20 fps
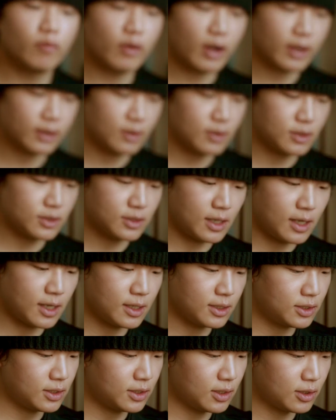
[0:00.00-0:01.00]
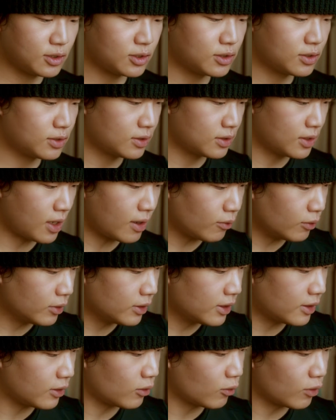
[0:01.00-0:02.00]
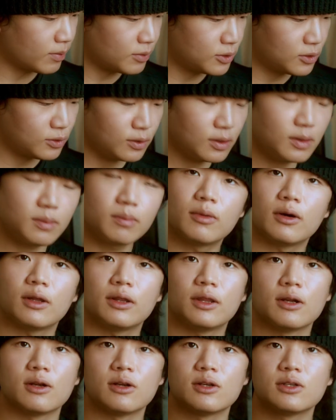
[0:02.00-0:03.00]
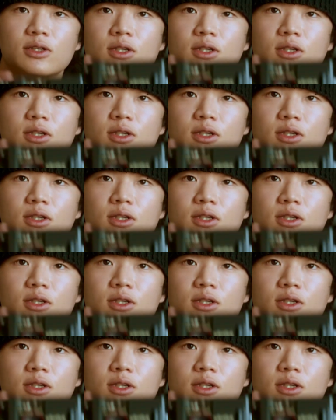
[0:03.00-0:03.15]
factor is nice. There's not really a grip to it, but there is